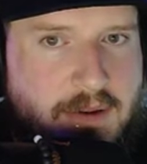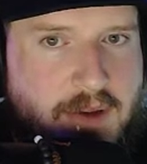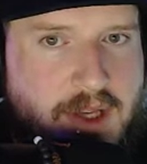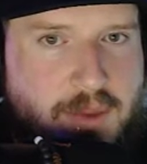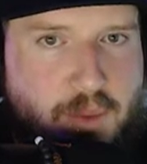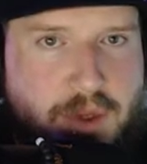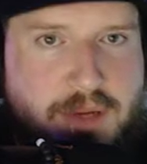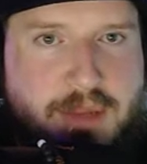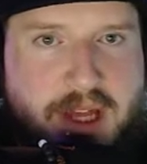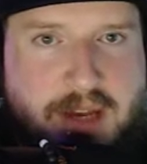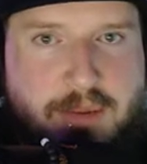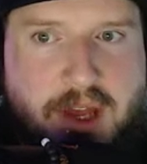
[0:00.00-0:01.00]
it's one
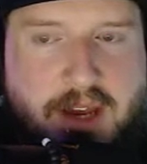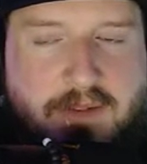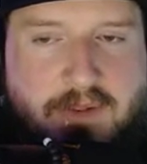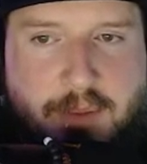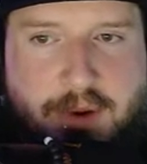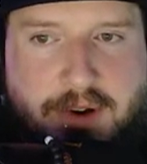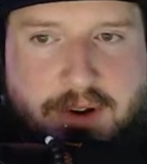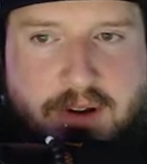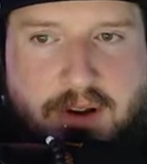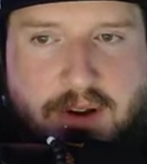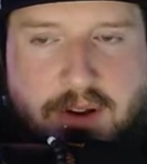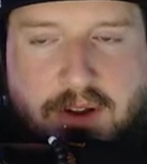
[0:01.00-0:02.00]
black black for
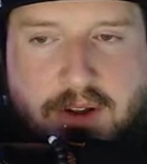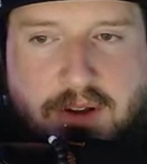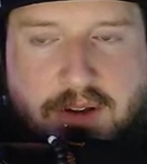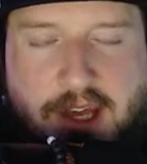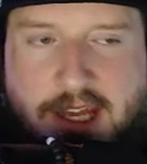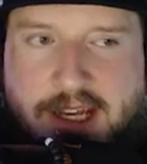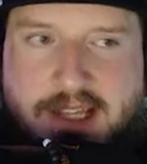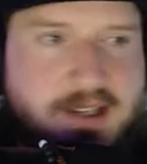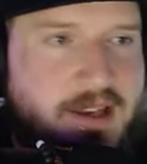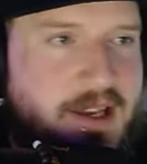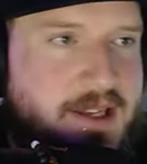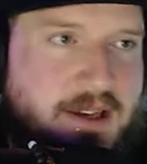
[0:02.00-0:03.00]
murder and it's
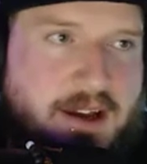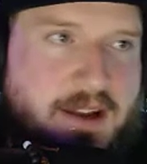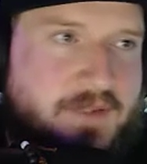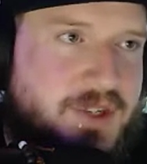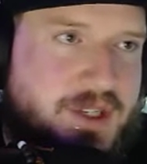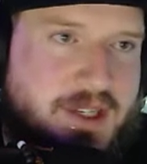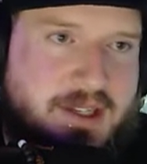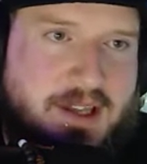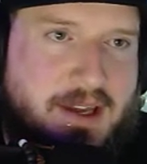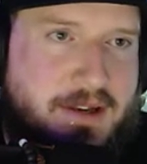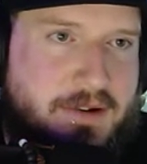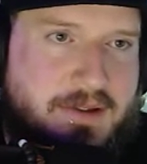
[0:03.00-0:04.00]
it's kind of just a
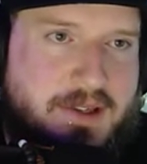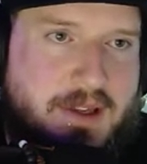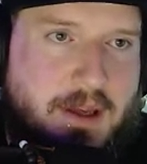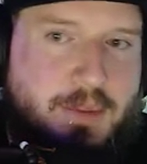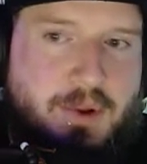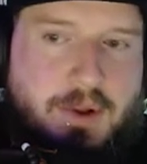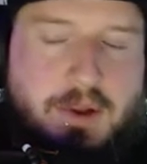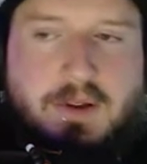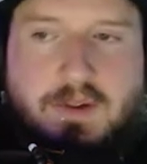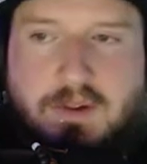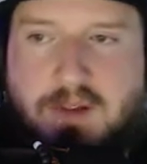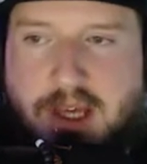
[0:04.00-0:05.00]
standard staple
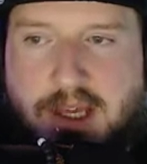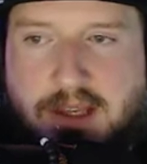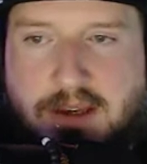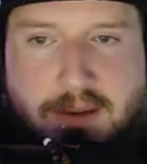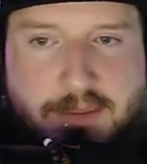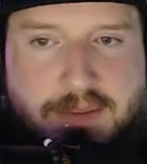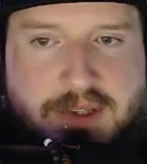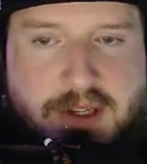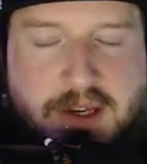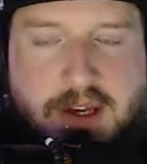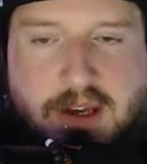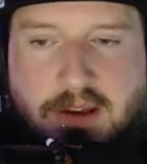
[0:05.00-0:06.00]
it comes
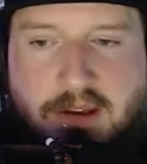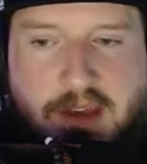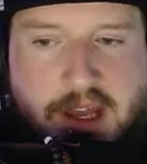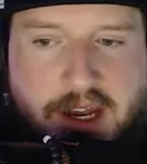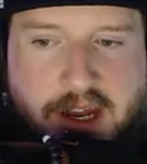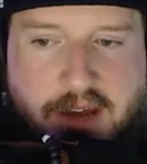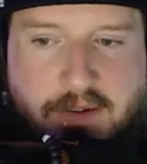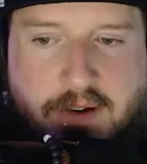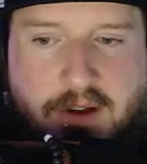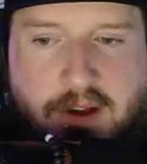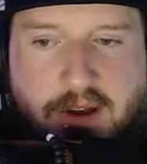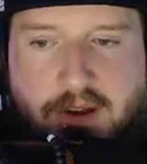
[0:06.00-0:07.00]
in and out
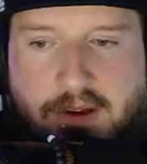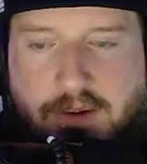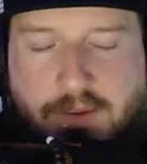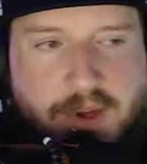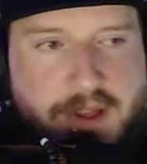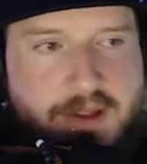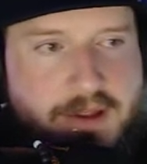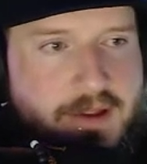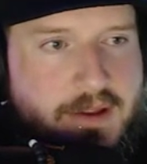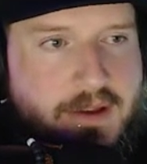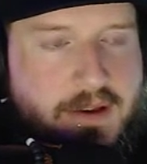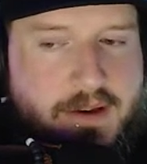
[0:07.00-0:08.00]

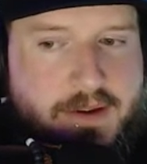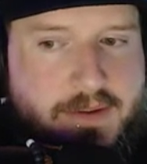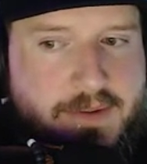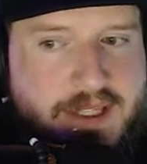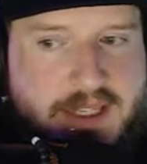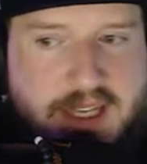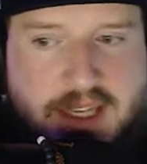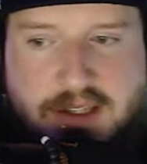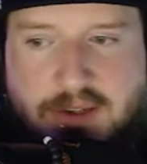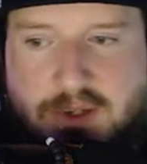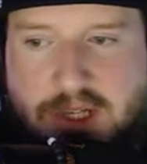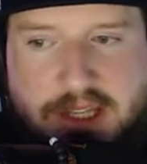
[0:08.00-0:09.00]
with with sets
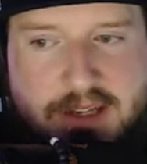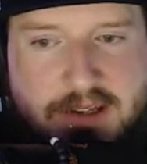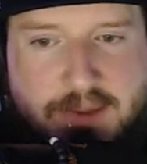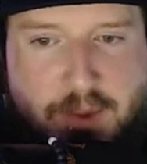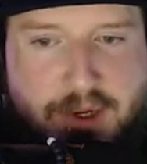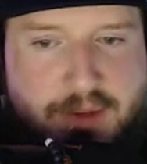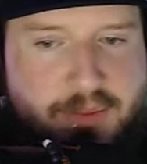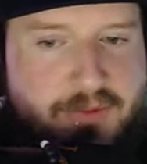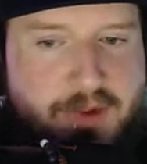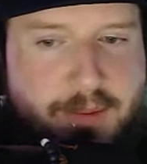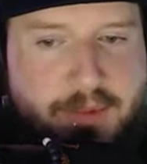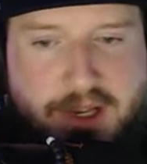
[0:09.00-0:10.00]
usually there's one
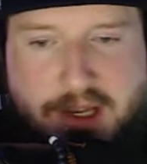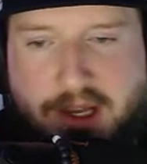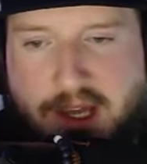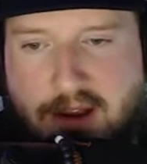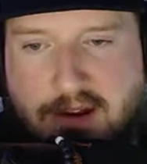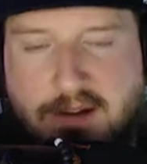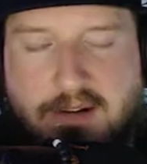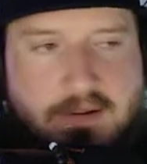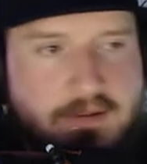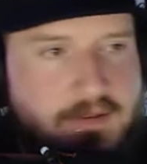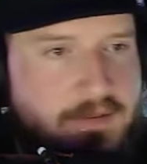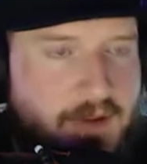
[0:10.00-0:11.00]
reprint a year
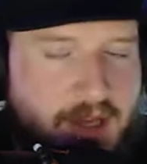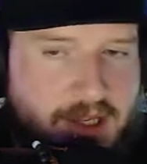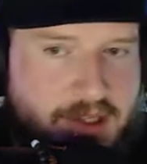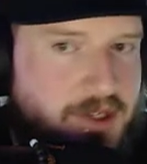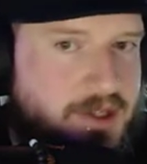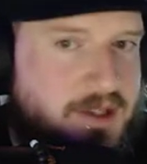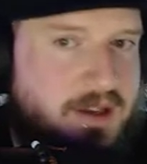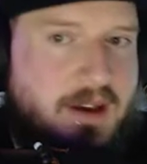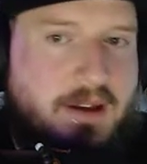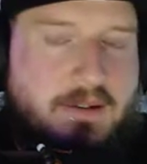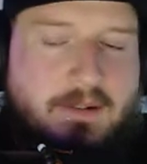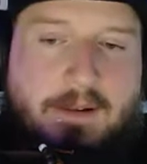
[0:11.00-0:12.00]
it's just
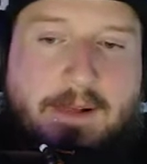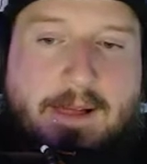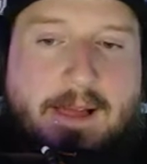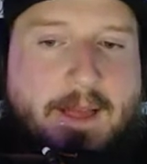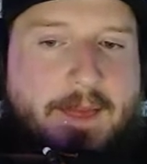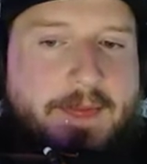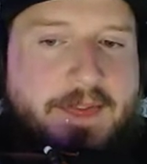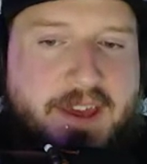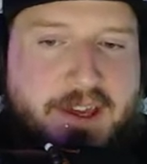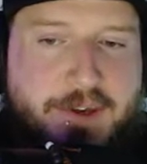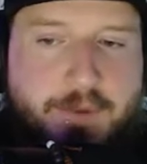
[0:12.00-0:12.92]
a thing you